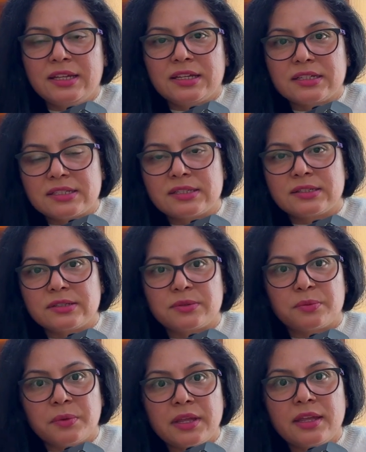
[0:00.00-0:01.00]
a
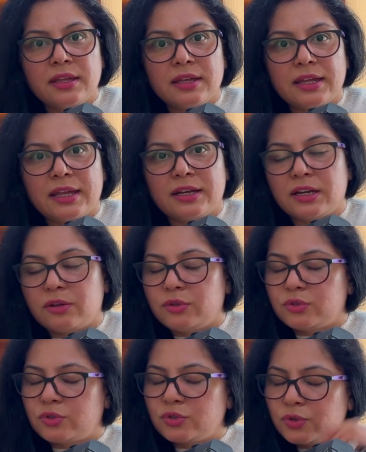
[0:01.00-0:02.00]
certain way, and now
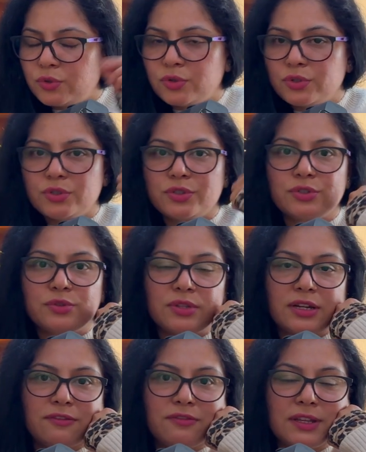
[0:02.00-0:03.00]
you're so hooked onto
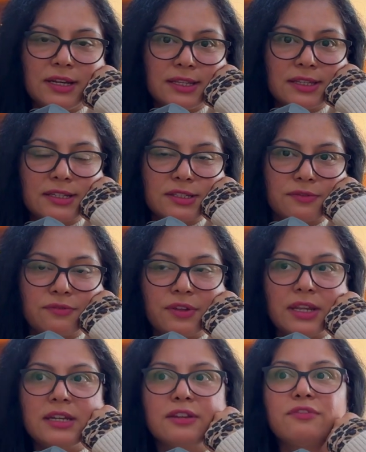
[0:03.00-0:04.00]
that feeling that it's
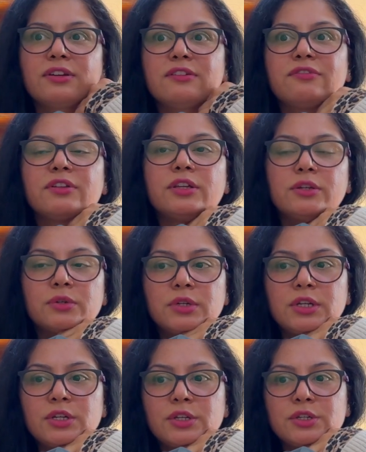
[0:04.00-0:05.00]
very difficult for you
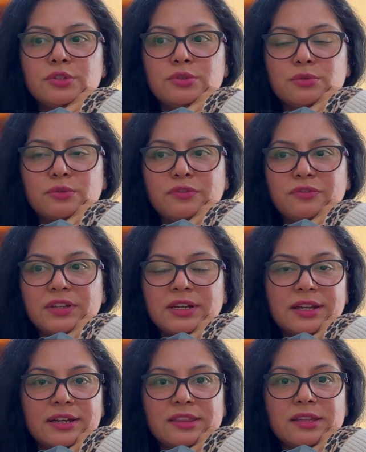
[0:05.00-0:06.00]
to feel
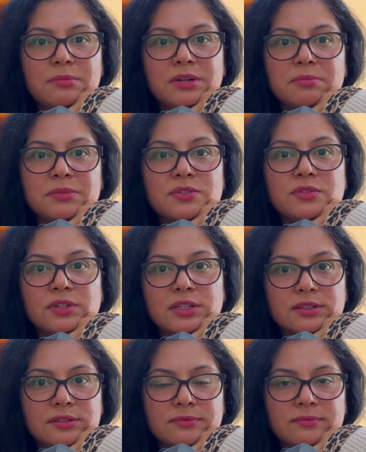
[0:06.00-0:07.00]
anything but
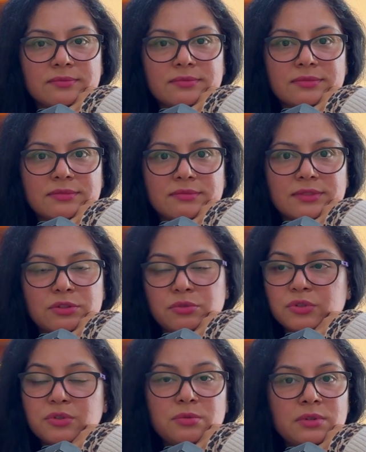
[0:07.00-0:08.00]
misery. You
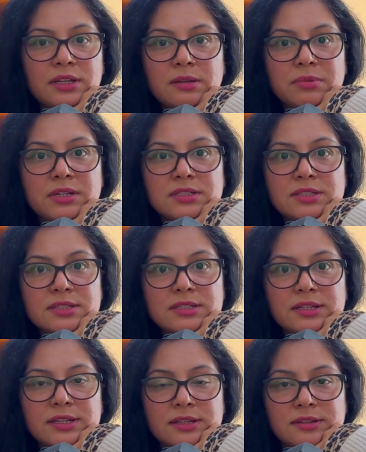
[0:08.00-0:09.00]
don't know what happiness is
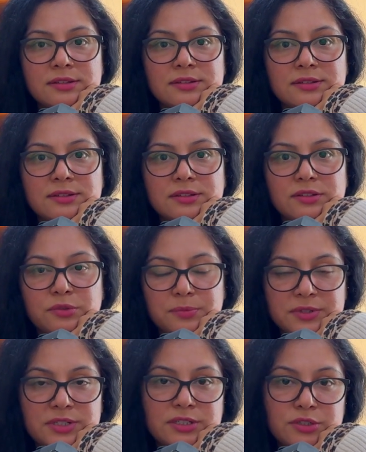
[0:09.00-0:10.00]
like. You
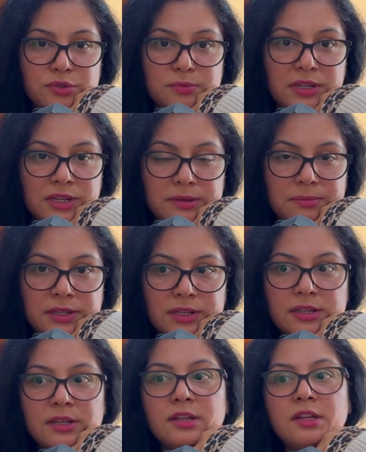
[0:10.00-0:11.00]
pretend to be
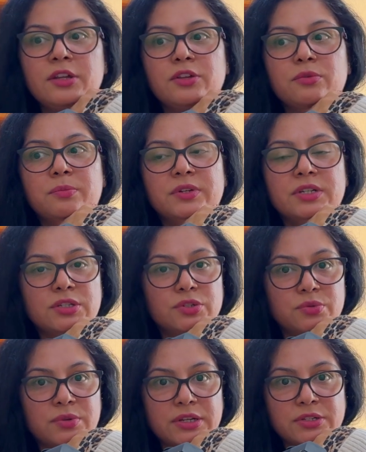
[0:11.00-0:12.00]
happy, you pretend
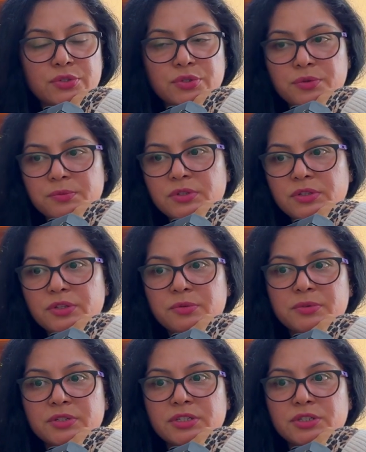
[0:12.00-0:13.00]
to act normal, you
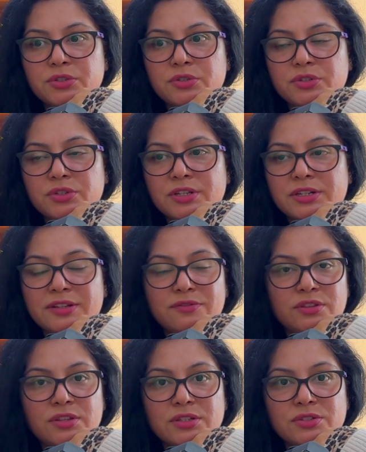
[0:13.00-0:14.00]
pretend that
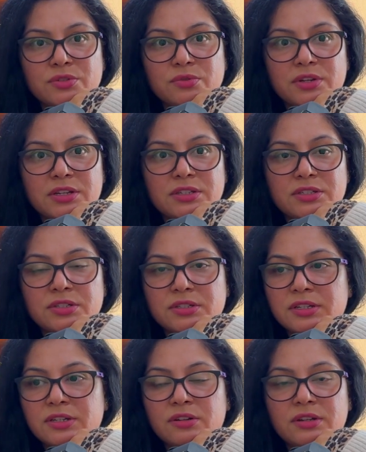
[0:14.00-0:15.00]
everything is great
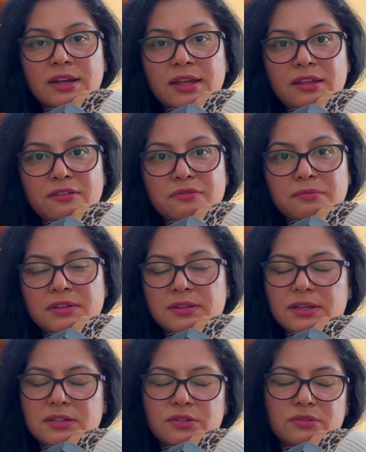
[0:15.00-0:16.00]
in your life,
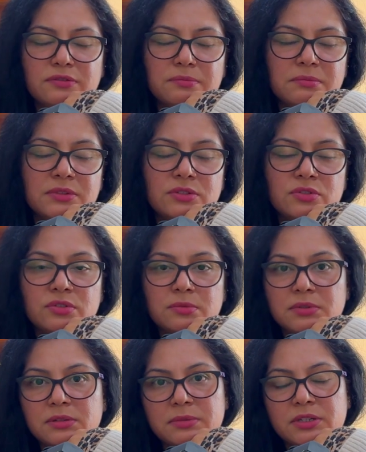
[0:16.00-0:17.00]
yet you're
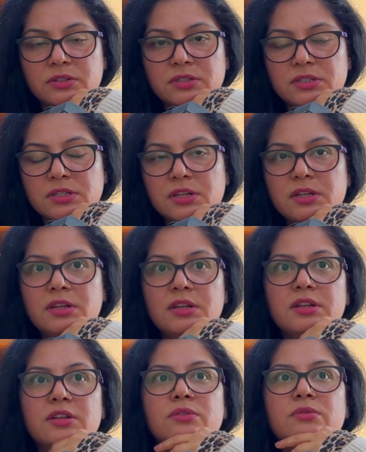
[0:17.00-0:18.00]
miserable because
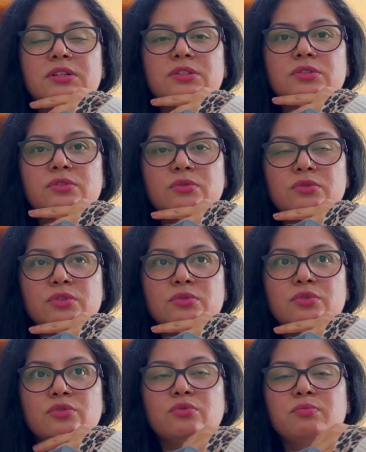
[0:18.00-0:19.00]
you are so
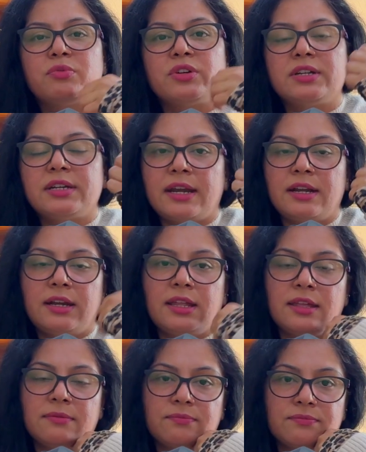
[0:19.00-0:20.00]
used to pretending